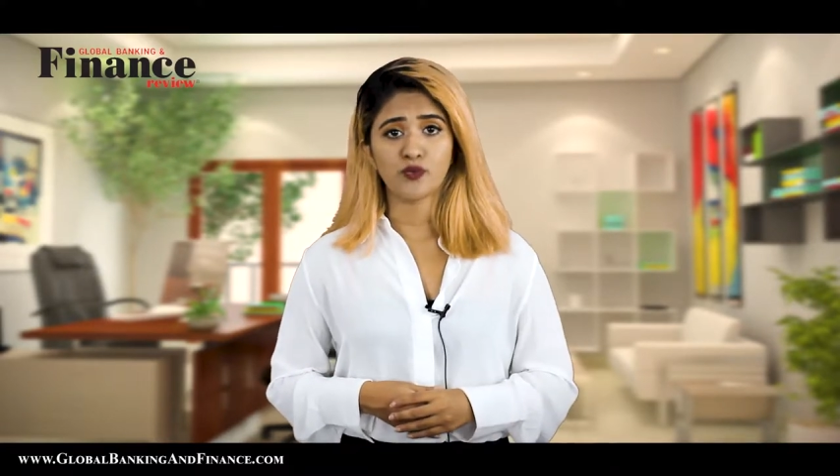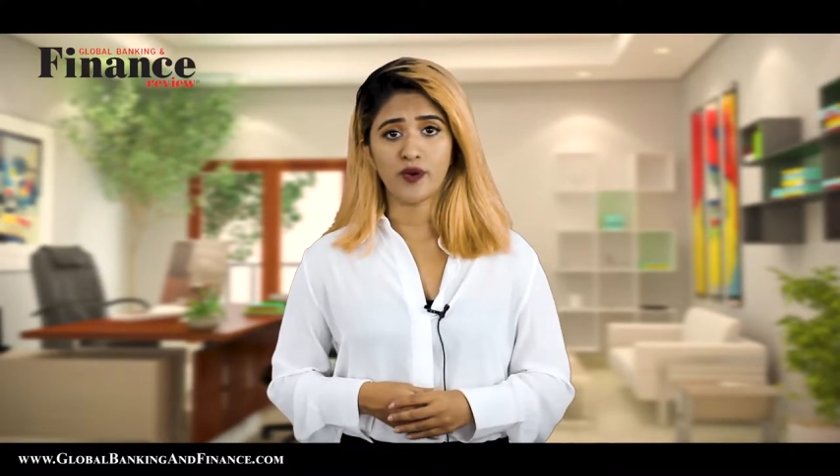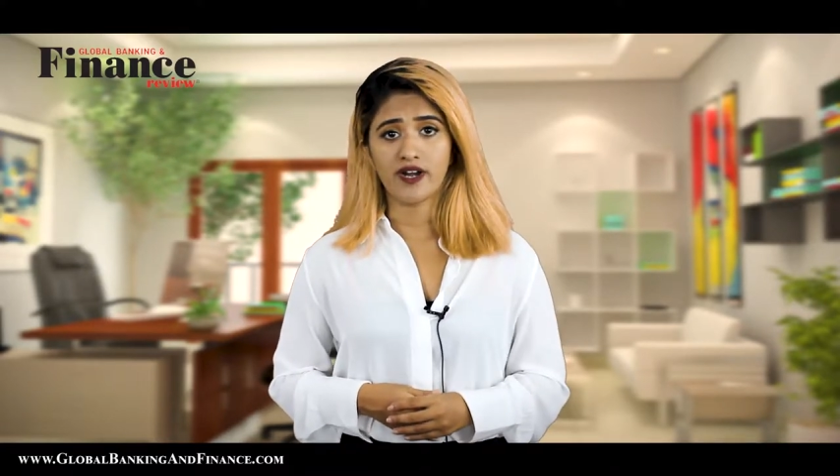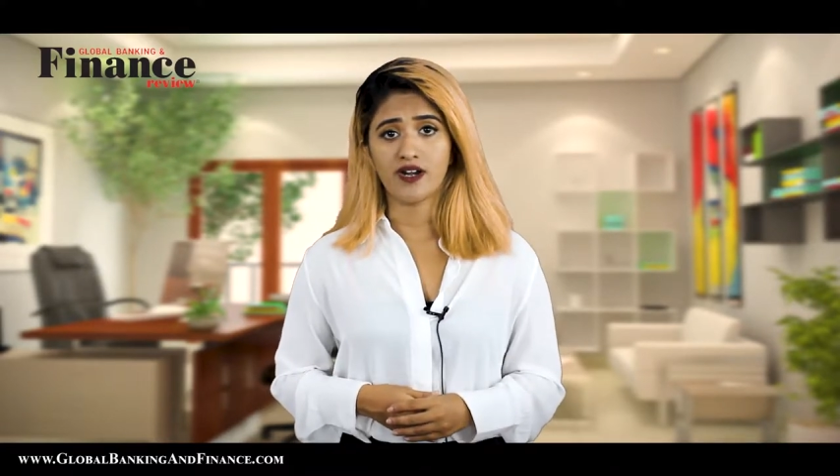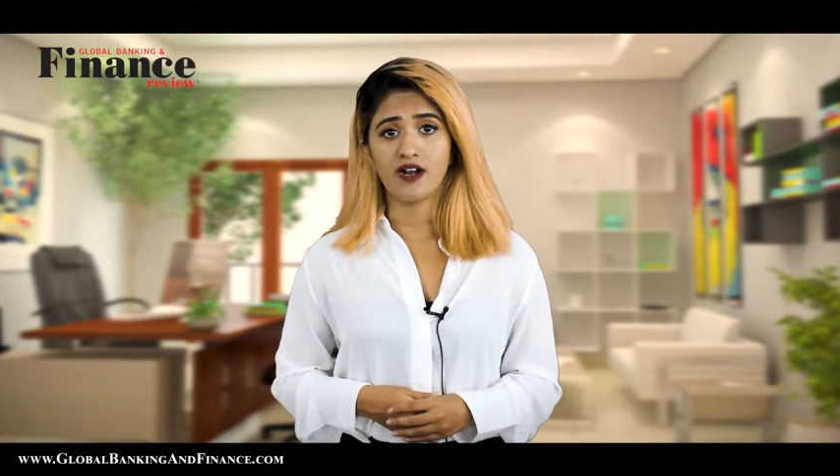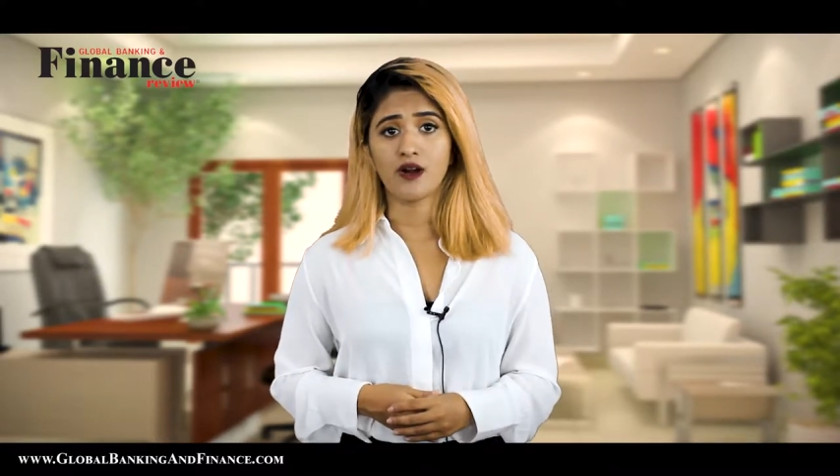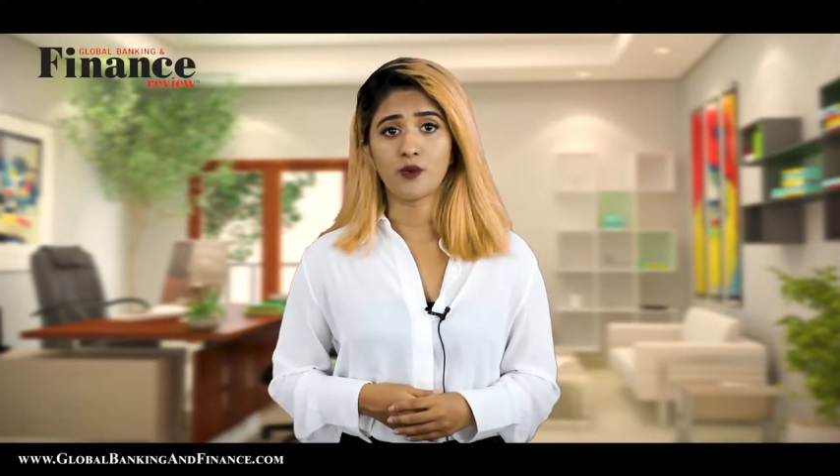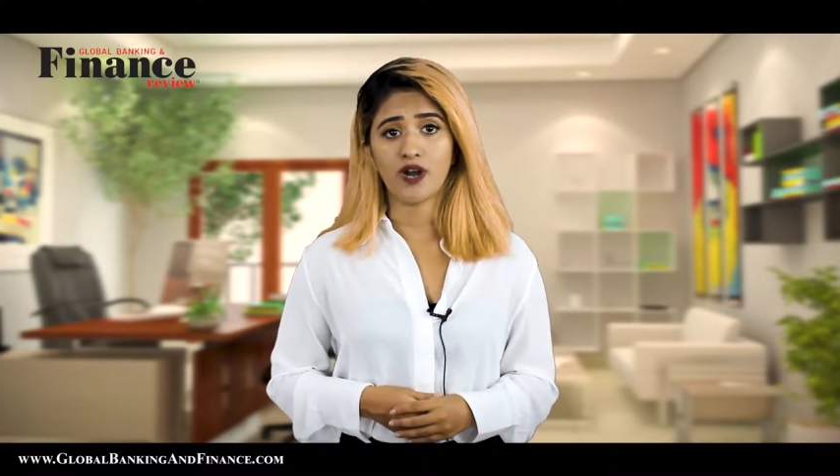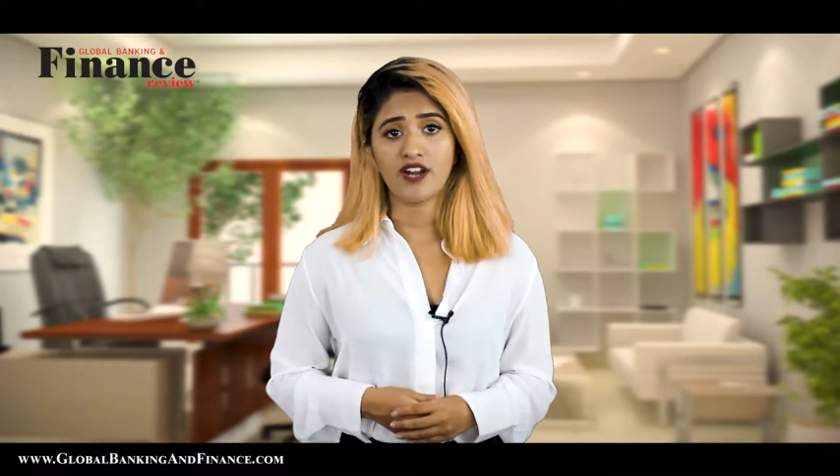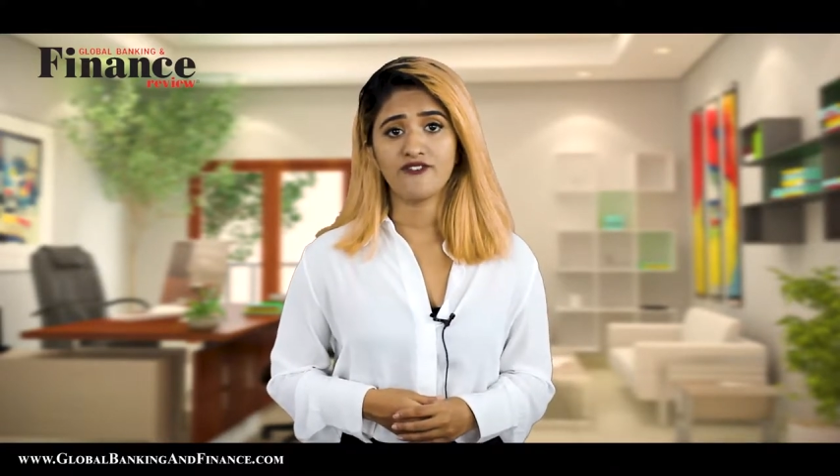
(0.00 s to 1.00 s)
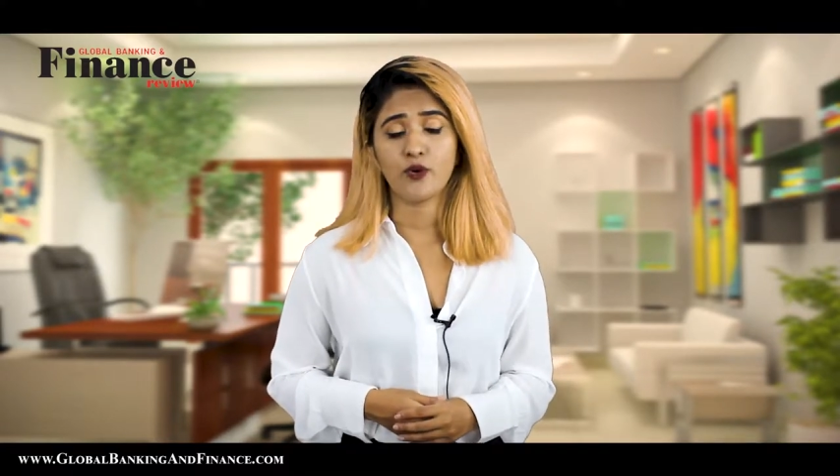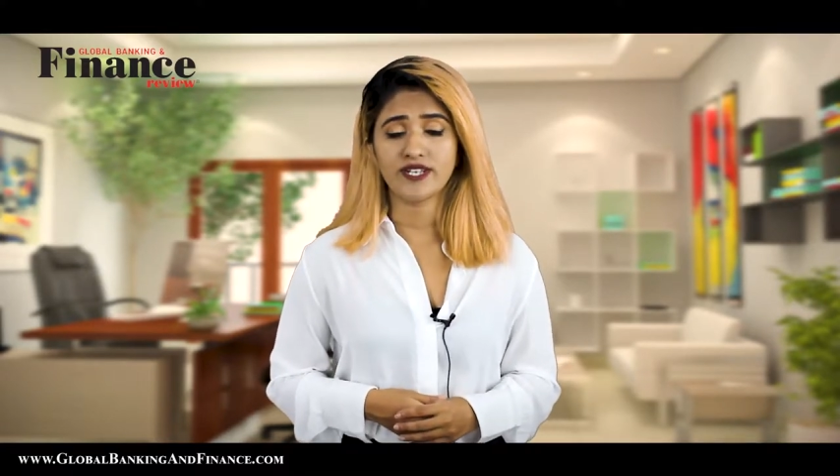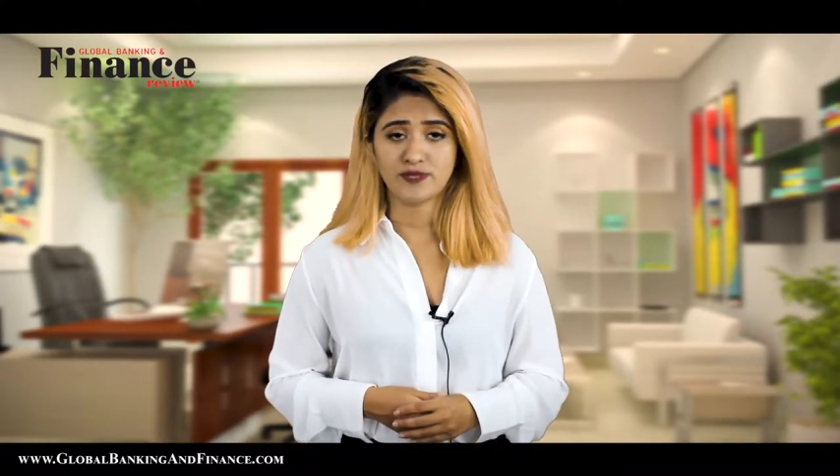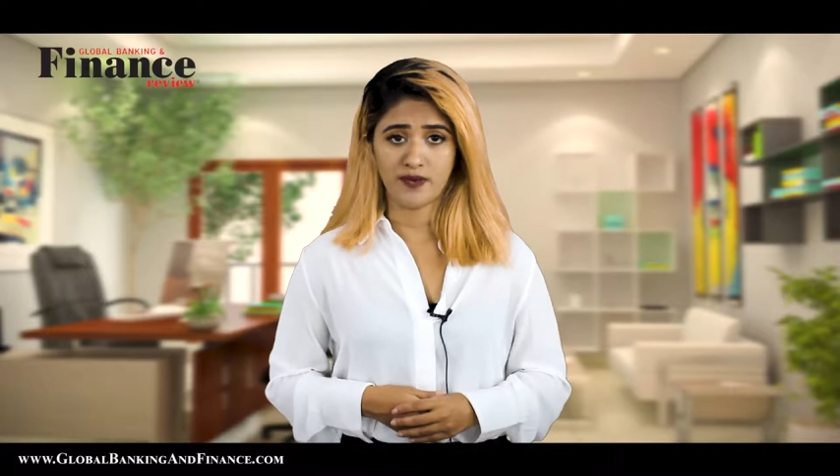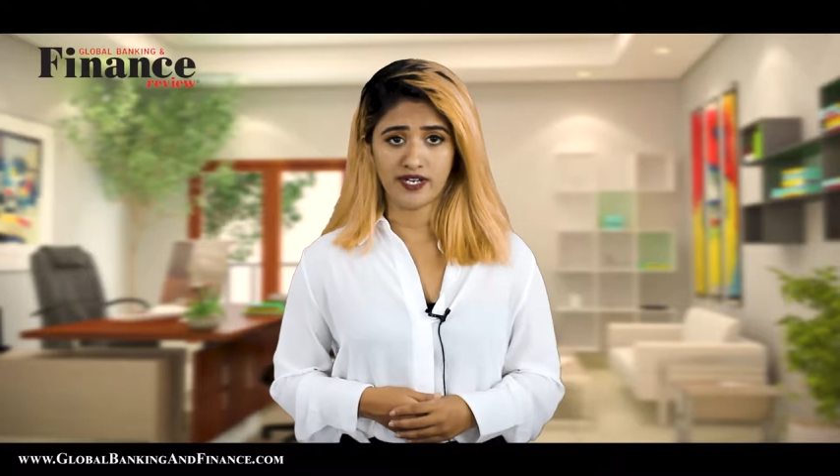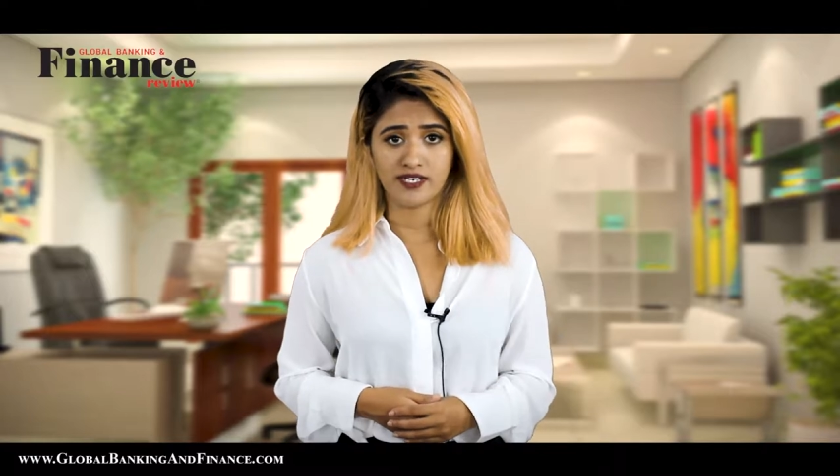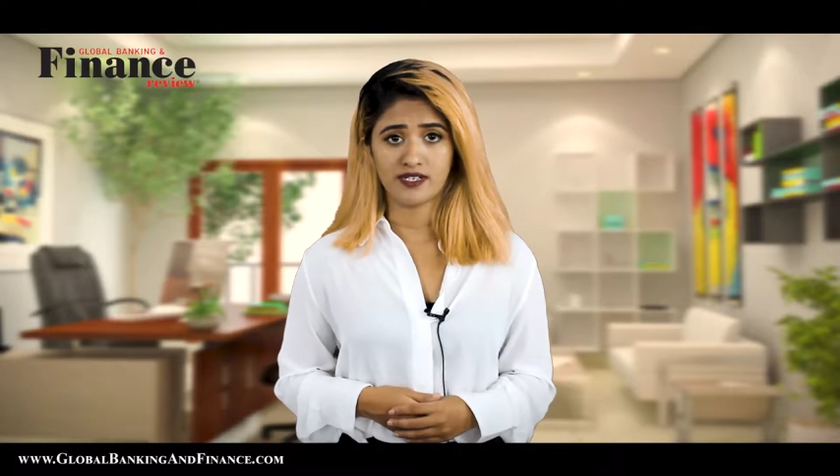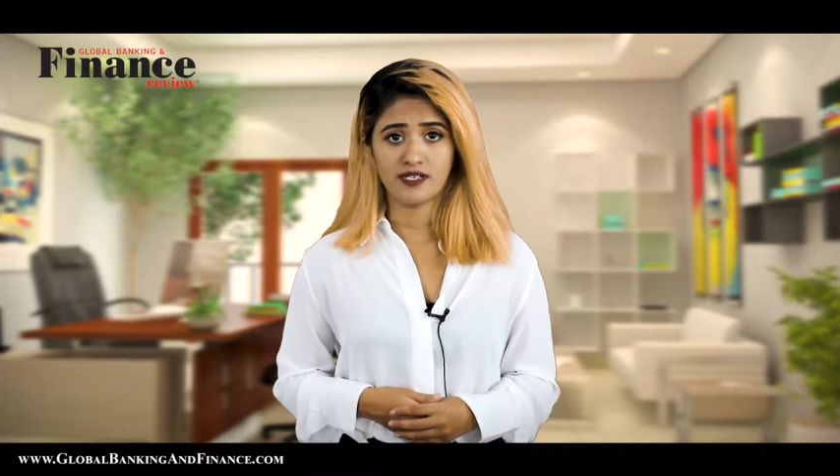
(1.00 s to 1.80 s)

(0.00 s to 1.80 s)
Riviera a run for its money.